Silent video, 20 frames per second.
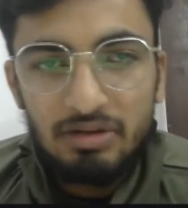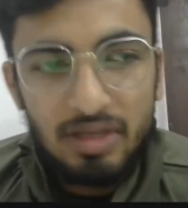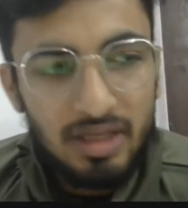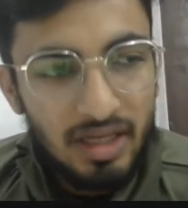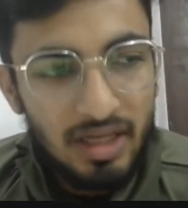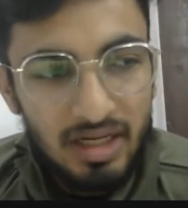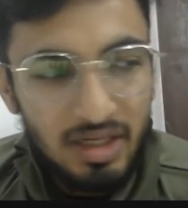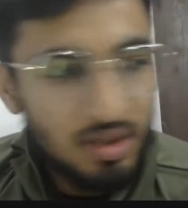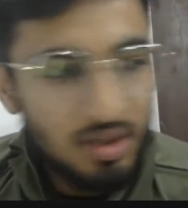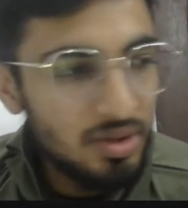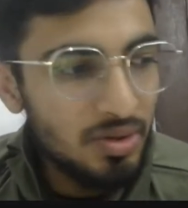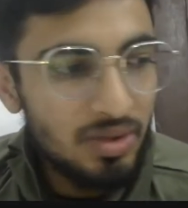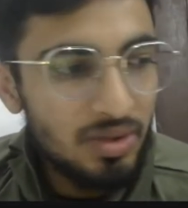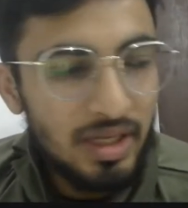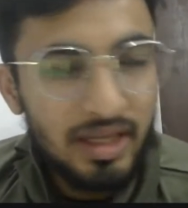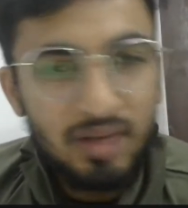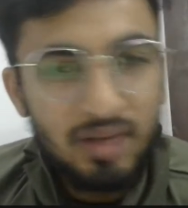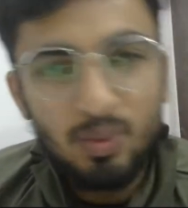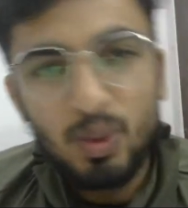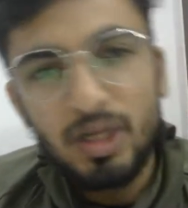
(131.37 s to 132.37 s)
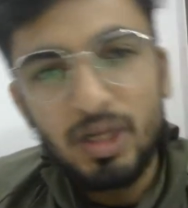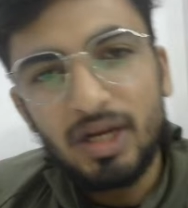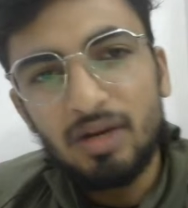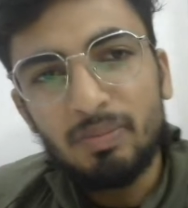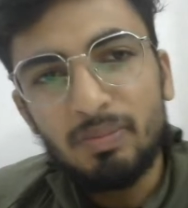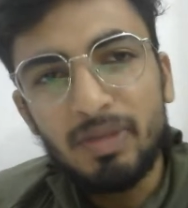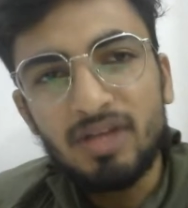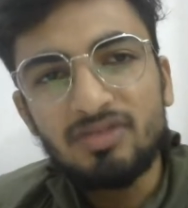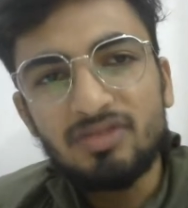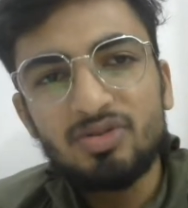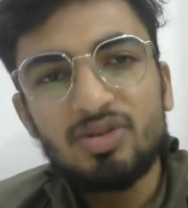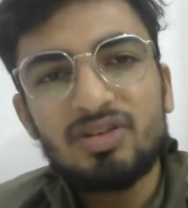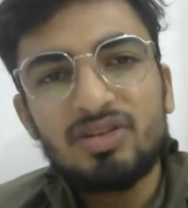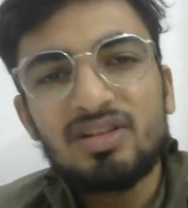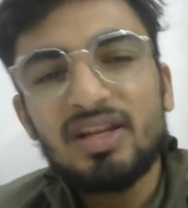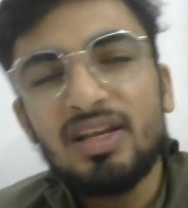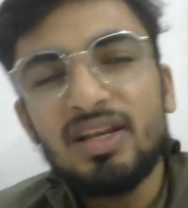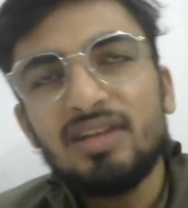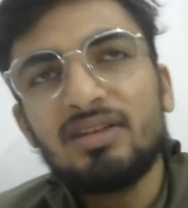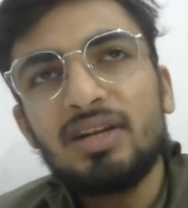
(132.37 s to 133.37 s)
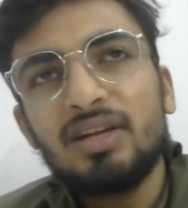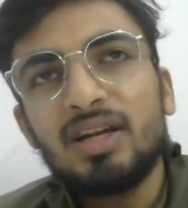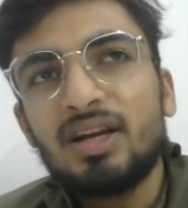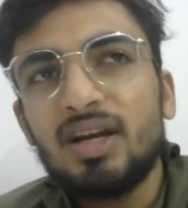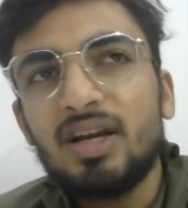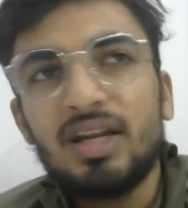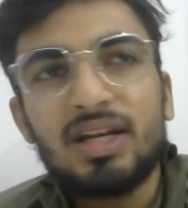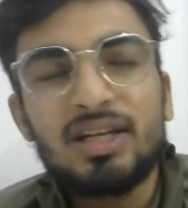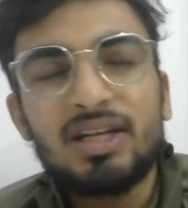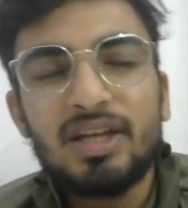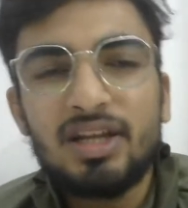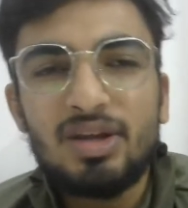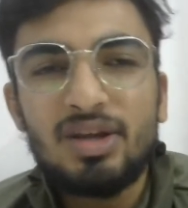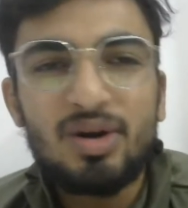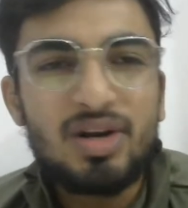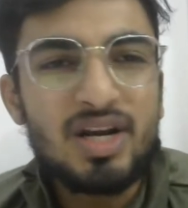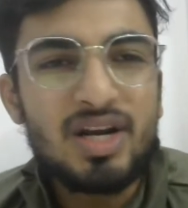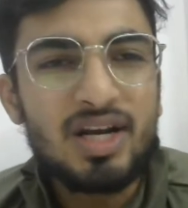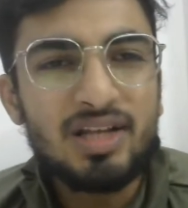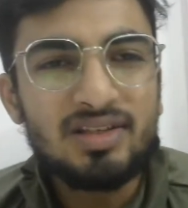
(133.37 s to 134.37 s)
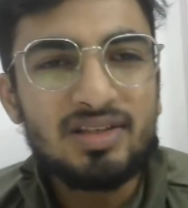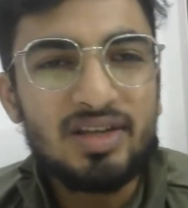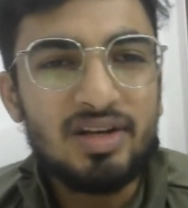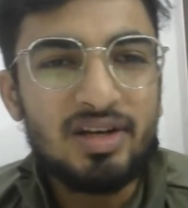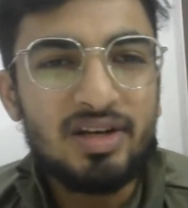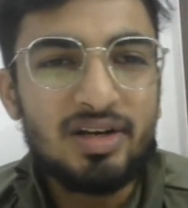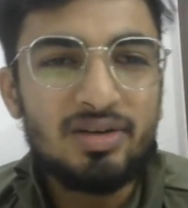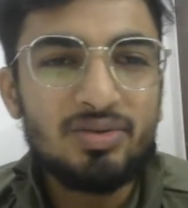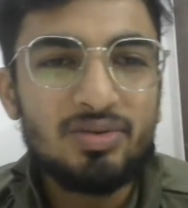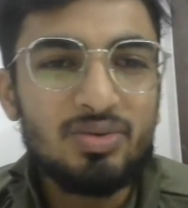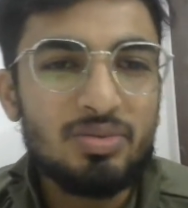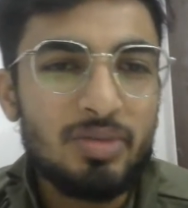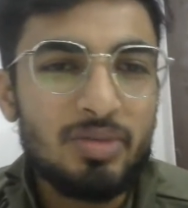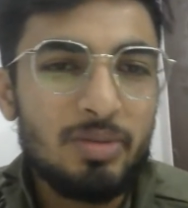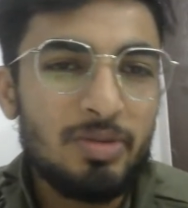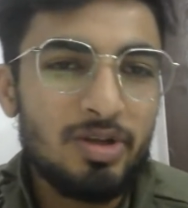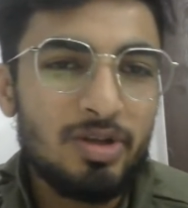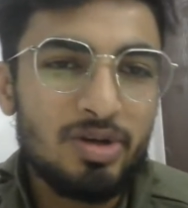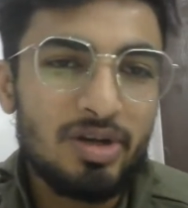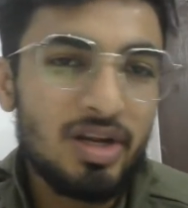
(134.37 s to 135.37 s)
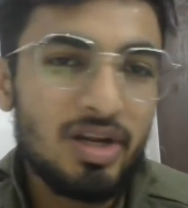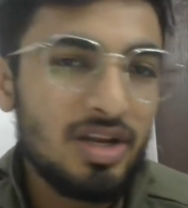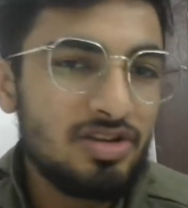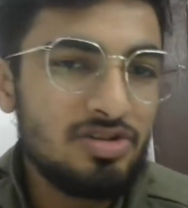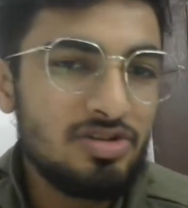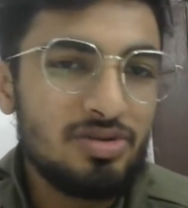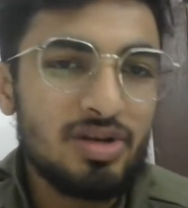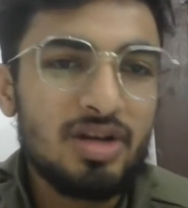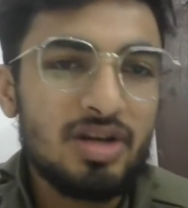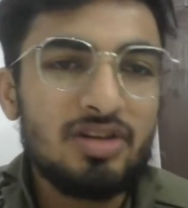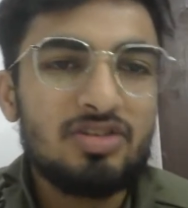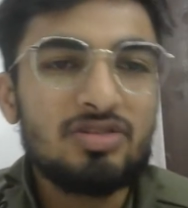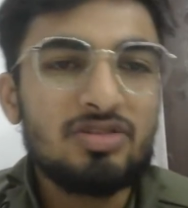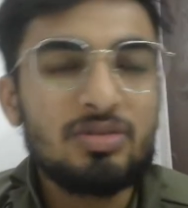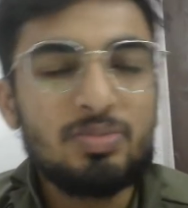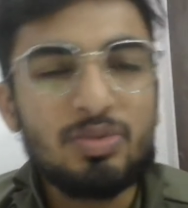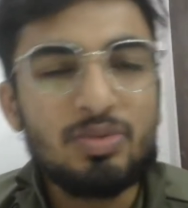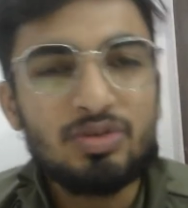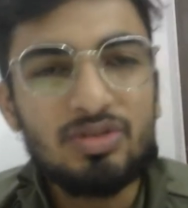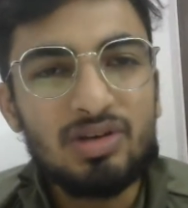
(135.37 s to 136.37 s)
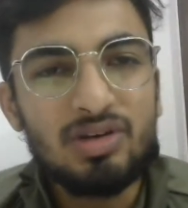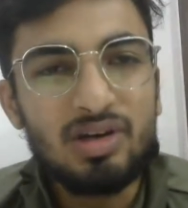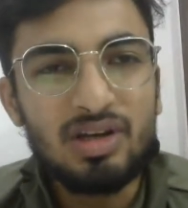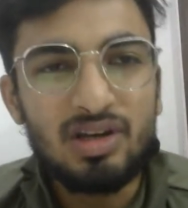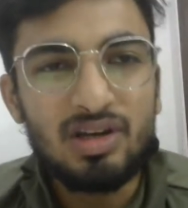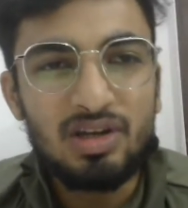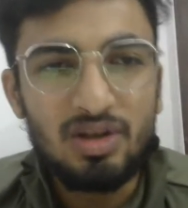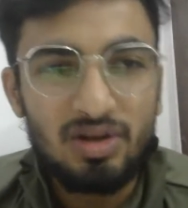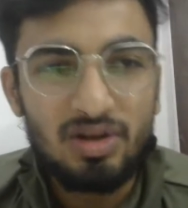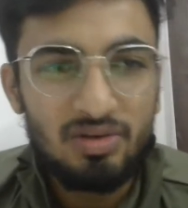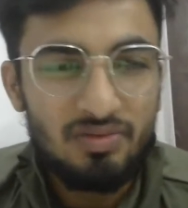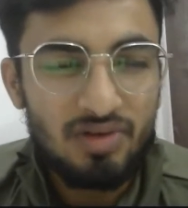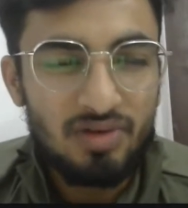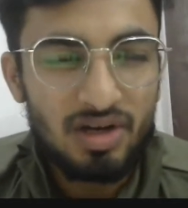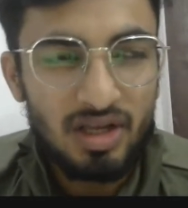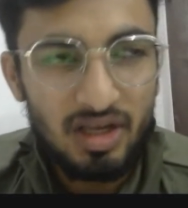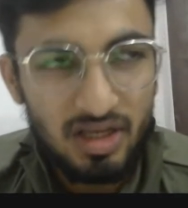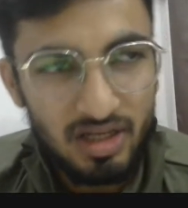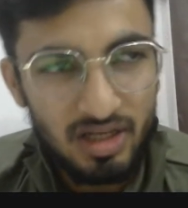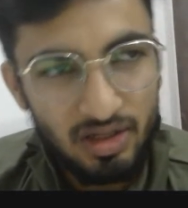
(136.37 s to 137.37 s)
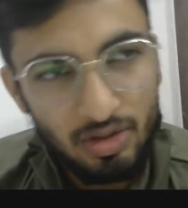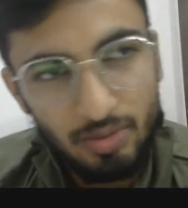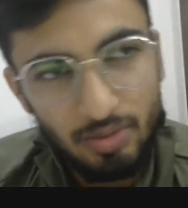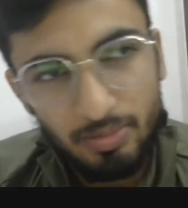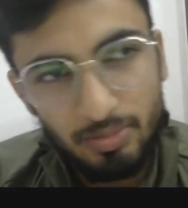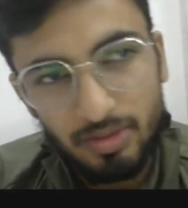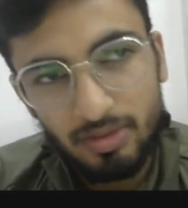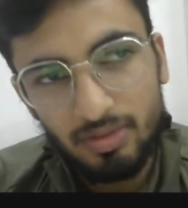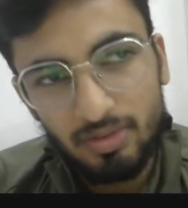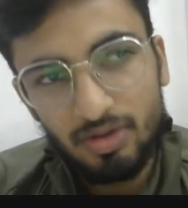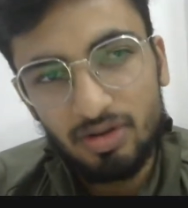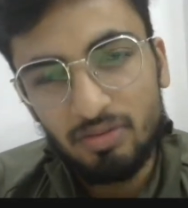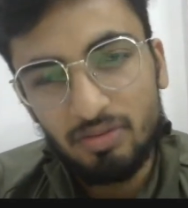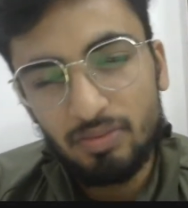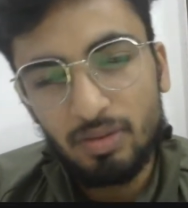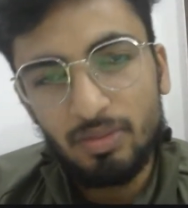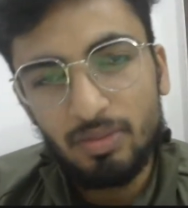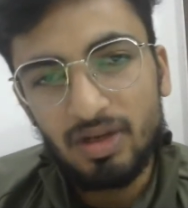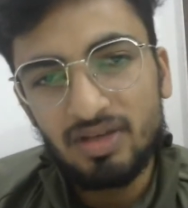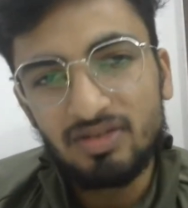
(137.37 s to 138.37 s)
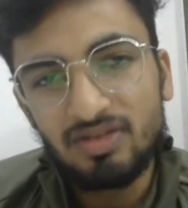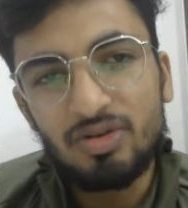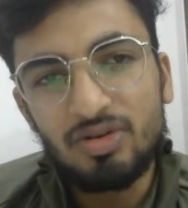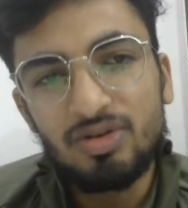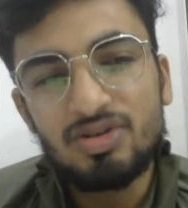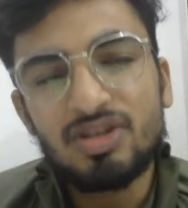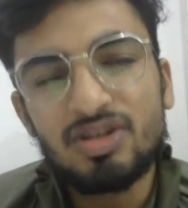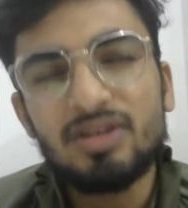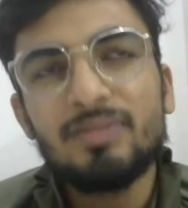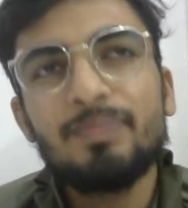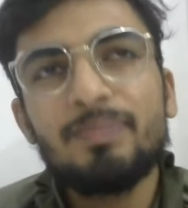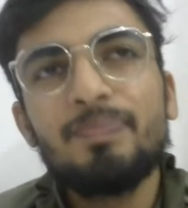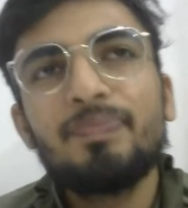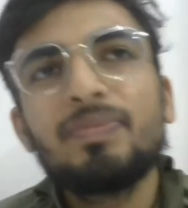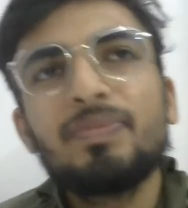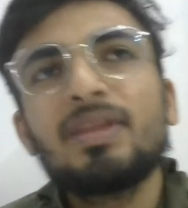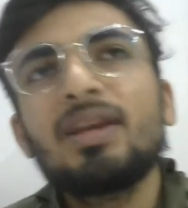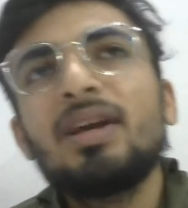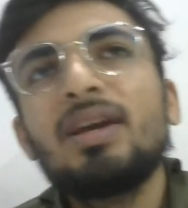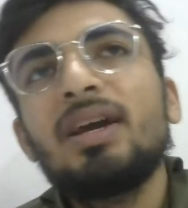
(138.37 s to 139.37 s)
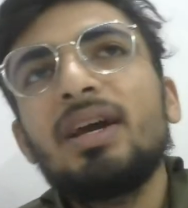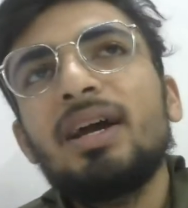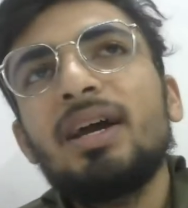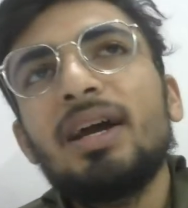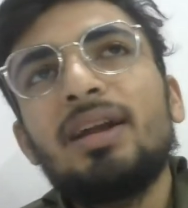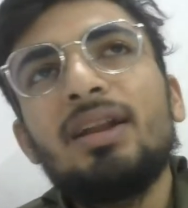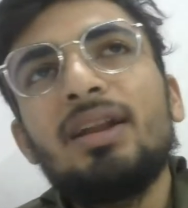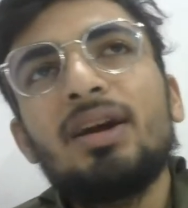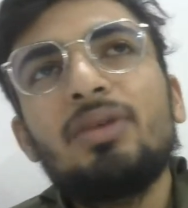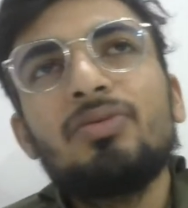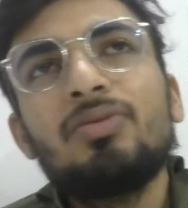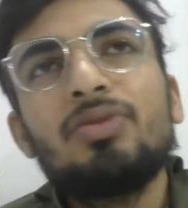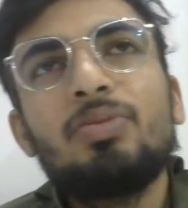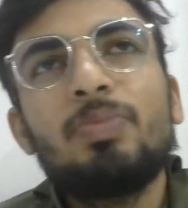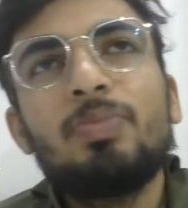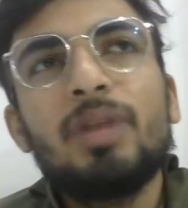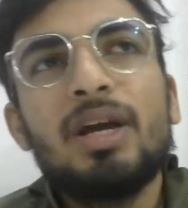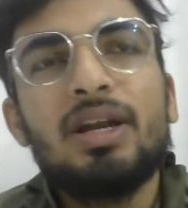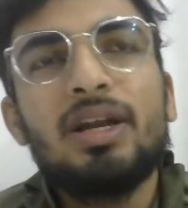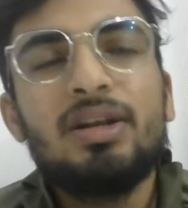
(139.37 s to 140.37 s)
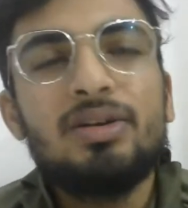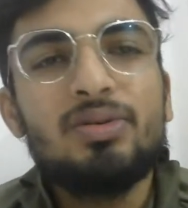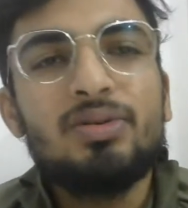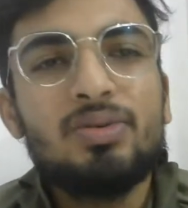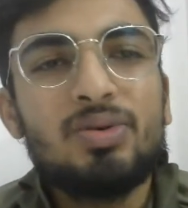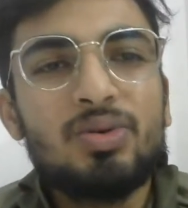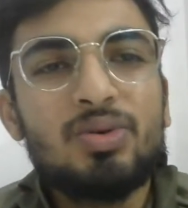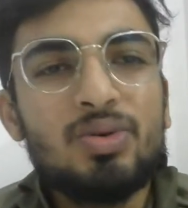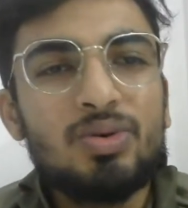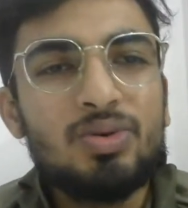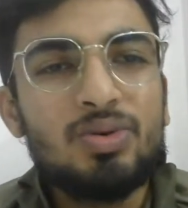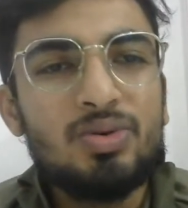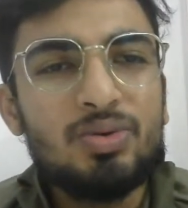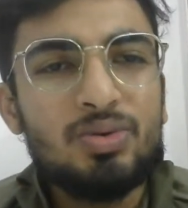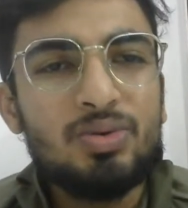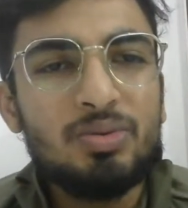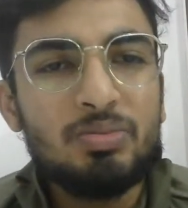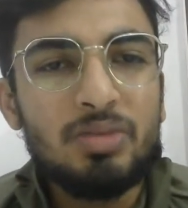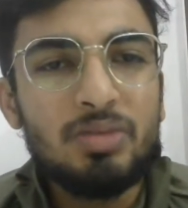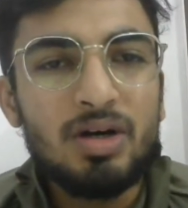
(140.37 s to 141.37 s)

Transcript: you like what it means. So it's like connecting your data center to maybe your Azure, right? So suppose you are working in an on-premise solution, and now you plan to go to